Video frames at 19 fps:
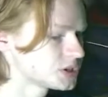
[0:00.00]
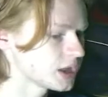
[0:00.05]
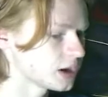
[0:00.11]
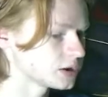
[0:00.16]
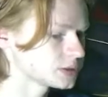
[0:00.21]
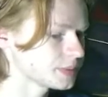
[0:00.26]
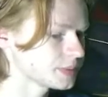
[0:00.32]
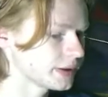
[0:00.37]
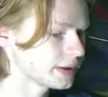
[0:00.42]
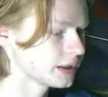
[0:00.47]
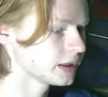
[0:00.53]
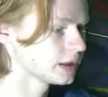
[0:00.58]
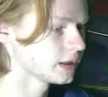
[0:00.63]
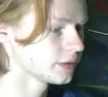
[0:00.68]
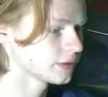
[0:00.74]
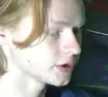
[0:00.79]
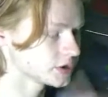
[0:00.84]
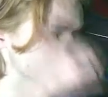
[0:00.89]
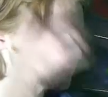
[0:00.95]
tells me
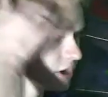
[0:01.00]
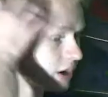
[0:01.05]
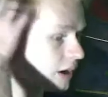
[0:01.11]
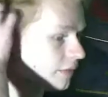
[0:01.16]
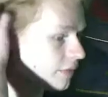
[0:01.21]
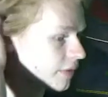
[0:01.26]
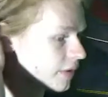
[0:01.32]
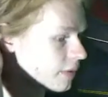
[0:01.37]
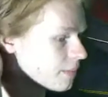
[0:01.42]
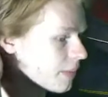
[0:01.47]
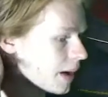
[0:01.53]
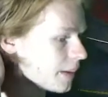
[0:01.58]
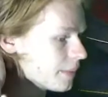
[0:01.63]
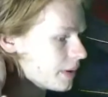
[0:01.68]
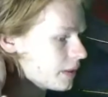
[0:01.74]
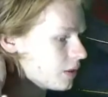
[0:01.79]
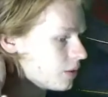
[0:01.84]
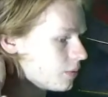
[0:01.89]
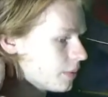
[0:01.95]
the shear out there might be
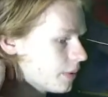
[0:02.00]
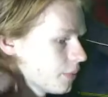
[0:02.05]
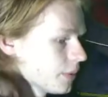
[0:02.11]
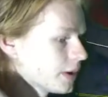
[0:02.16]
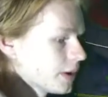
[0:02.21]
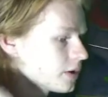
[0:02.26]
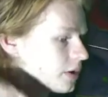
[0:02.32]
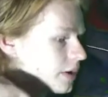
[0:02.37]
a little bit weaker,